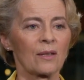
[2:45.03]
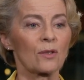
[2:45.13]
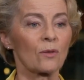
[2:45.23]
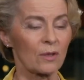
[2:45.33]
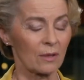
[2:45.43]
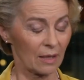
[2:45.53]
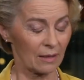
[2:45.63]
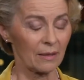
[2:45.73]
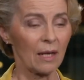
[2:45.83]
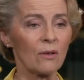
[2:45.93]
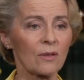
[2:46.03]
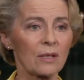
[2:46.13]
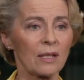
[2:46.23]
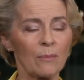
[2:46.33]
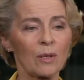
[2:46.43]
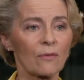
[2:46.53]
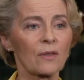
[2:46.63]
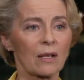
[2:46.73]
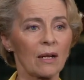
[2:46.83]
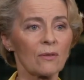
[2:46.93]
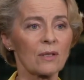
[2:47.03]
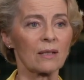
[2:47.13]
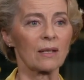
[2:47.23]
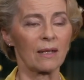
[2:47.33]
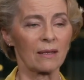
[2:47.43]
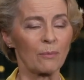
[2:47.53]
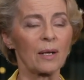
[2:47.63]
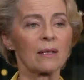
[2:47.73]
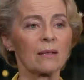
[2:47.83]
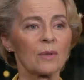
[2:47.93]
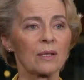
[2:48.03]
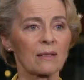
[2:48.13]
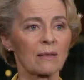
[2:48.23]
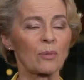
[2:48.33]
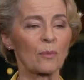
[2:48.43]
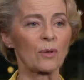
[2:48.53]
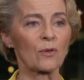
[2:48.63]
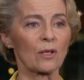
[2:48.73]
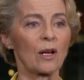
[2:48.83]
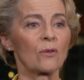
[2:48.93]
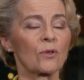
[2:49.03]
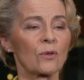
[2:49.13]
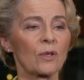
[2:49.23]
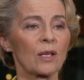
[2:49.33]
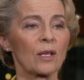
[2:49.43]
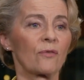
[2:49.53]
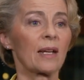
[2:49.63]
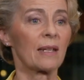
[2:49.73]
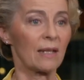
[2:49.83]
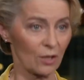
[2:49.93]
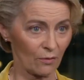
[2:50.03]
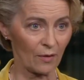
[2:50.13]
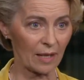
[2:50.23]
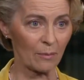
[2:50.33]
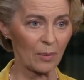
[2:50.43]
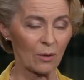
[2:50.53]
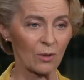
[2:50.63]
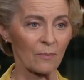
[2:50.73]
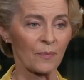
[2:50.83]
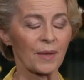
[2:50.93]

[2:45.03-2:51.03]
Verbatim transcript: So now on the table of the Council and the Parliament is the proposal how to give financial firepower